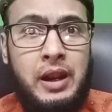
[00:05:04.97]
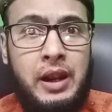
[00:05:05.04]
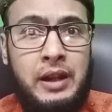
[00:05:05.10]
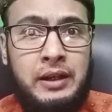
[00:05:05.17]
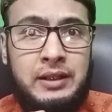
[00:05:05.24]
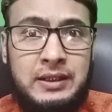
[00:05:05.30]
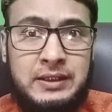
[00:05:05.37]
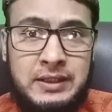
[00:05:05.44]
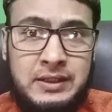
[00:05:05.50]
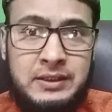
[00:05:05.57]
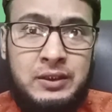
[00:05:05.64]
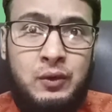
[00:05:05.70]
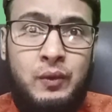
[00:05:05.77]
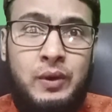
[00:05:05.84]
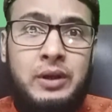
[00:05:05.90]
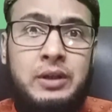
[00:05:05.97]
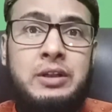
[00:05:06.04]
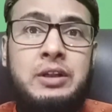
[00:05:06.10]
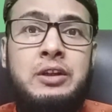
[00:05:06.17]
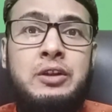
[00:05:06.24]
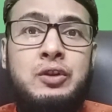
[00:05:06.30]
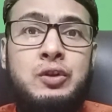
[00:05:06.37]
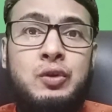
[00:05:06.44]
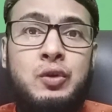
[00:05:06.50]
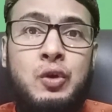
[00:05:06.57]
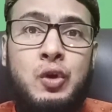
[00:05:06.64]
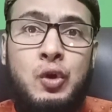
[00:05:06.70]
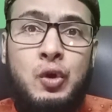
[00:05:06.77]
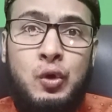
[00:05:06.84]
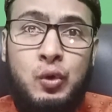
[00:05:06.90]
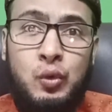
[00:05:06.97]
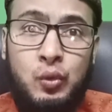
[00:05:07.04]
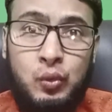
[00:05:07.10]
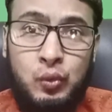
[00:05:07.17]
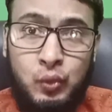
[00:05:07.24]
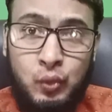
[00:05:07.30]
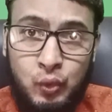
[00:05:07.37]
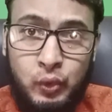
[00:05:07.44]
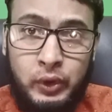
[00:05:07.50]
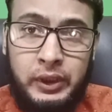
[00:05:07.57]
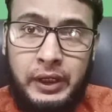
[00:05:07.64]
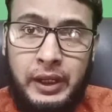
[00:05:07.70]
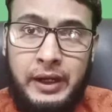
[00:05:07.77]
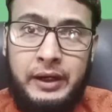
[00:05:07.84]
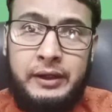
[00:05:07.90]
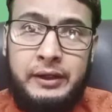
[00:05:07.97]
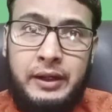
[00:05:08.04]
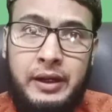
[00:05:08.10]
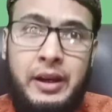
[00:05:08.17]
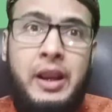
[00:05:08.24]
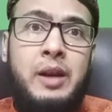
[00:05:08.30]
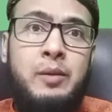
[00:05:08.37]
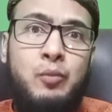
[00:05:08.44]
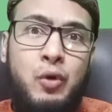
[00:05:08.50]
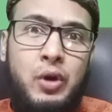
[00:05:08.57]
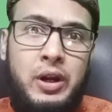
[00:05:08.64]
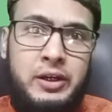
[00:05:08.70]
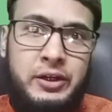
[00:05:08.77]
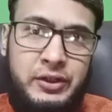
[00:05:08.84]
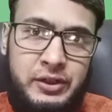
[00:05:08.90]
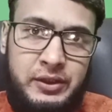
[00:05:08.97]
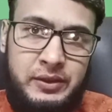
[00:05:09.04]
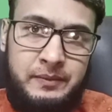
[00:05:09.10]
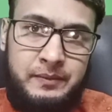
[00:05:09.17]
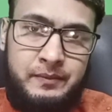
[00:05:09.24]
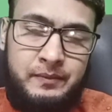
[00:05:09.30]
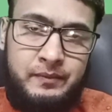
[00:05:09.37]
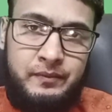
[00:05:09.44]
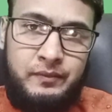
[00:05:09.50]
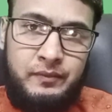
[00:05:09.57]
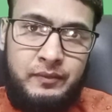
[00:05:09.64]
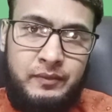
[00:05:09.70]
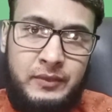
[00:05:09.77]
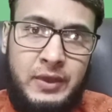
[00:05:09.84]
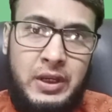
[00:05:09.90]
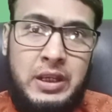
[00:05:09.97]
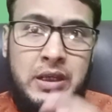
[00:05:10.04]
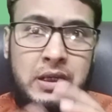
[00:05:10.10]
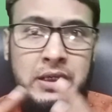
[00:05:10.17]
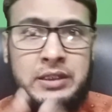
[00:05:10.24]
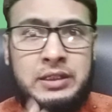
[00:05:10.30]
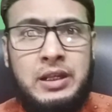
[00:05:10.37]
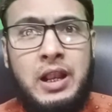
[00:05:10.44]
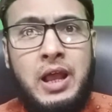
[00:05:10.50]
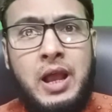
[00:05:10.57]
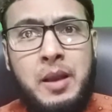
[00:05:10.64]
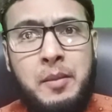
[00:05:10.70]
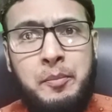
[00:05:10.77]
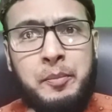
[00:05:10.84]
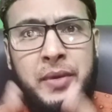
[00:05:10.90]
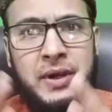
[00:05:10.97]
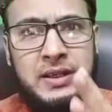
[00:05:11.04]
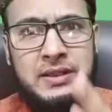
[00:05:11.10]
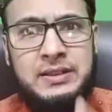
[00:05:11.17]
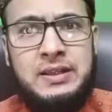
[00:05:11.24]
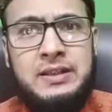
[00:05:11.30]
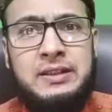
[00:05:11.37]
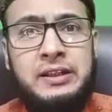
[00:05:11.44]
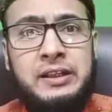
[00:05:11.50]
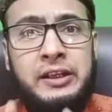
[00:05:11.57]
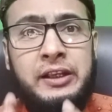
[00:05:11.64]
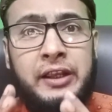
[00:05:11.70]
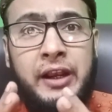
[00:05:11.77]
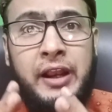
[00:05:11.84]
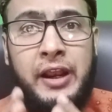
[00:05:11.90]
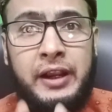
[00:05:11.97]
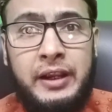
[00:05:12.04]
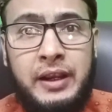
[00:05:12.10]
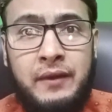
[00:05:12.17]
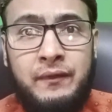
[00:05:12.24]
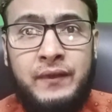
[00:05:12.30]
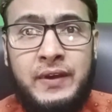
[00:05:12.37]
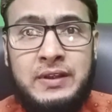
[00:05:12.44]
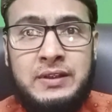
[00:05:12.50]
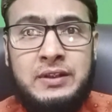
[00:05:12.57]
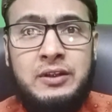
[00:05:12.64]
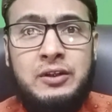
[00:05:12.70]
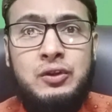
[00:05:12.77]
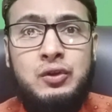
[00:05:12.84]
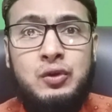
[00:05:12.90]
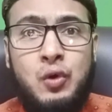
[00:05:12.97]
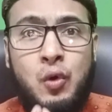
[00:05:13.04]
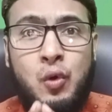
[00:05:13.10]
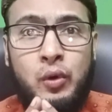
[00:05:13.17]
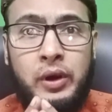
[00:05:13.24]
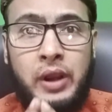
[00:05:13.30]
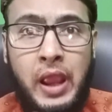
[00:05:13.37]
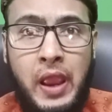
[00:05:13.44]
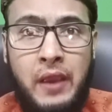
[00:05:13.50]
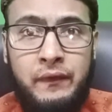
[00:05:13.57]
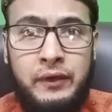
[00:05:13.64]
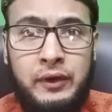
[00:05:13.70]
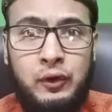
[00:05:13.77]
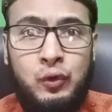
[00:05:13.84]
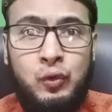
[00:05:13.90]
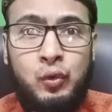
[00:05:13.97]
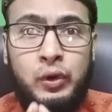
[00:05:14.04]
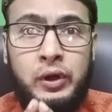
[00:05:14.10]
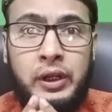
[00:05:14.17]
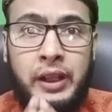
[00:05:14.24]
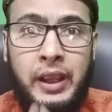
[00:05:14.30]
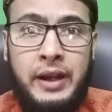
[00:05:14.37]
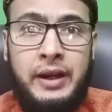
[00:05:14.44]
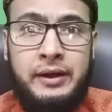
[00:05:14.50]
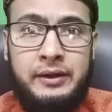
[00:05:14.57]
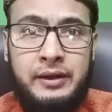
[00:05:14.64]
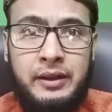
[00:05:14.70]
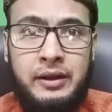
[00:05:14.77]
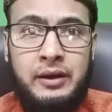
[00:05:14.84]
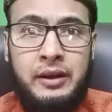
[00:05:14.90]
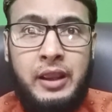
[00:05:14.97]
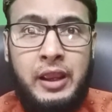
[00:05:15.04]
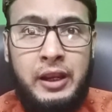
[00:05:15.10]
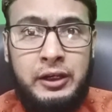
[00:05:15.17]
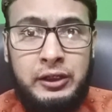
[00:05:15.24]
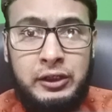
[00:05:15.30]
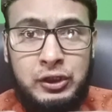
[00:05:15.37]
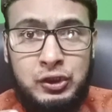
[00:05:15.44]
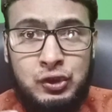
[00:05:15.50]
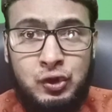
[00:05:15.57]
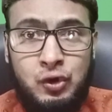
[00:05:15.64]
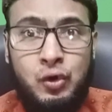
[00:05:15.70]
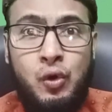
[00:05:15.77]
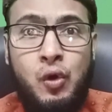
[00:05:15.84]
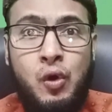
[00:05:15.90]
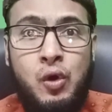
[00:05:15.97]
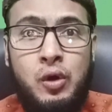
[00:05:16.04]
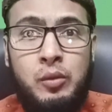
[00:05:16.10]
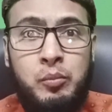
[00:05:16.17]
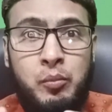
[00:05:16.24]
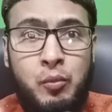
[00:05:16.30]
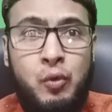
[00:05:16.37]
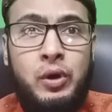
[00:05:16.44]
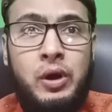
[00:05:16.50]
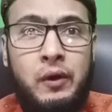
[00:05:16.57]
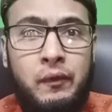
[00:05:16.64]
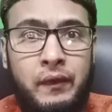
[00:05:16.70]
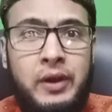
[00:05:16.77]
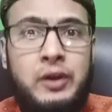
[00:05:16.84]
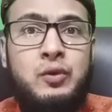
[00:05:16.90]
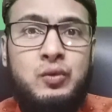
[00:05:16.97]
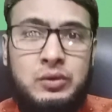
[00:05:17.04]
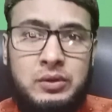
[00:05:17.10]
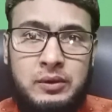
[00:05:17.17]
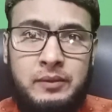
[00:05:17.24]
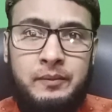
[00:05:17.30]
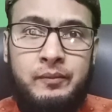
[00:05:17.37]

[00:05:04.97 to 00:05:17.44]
And the sixth one is good character and morality. Islam places great emphasis on having good character and strong moral values.